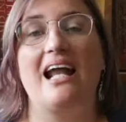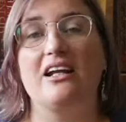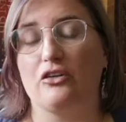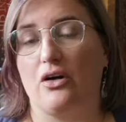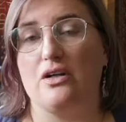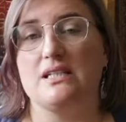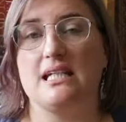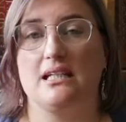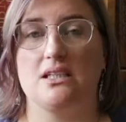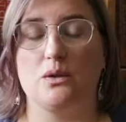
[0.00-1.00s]
and it grows
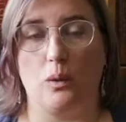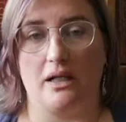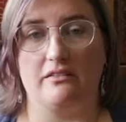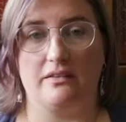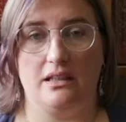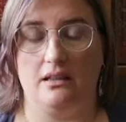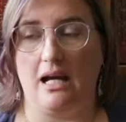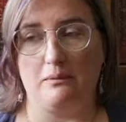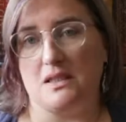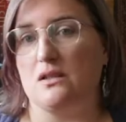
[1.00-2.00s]
into one of the
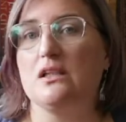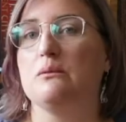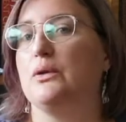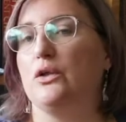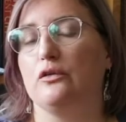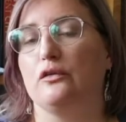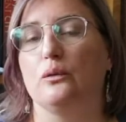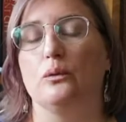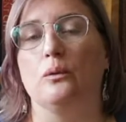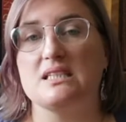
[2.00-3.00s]
absolutely
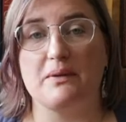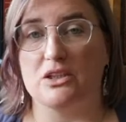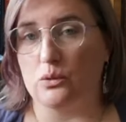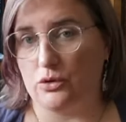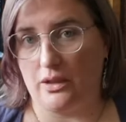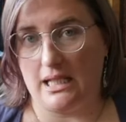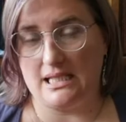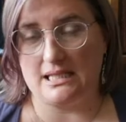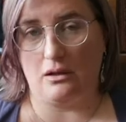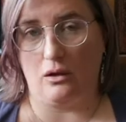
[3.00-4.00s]
beautiful special
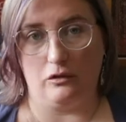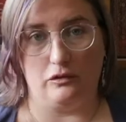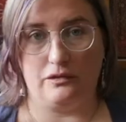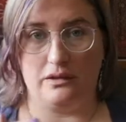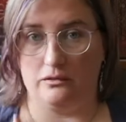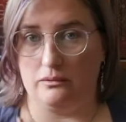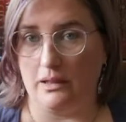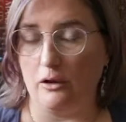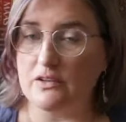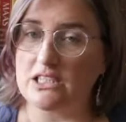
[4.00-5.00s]
trees of the
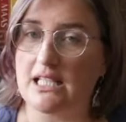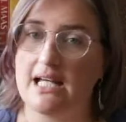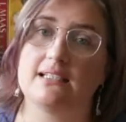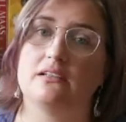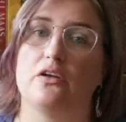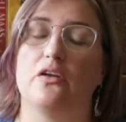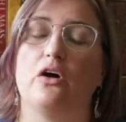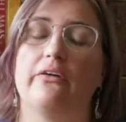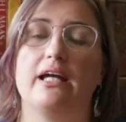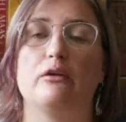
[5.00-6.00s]
Elvish land,
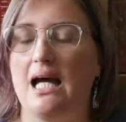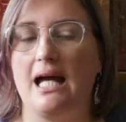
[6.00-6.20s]
Lothlorien,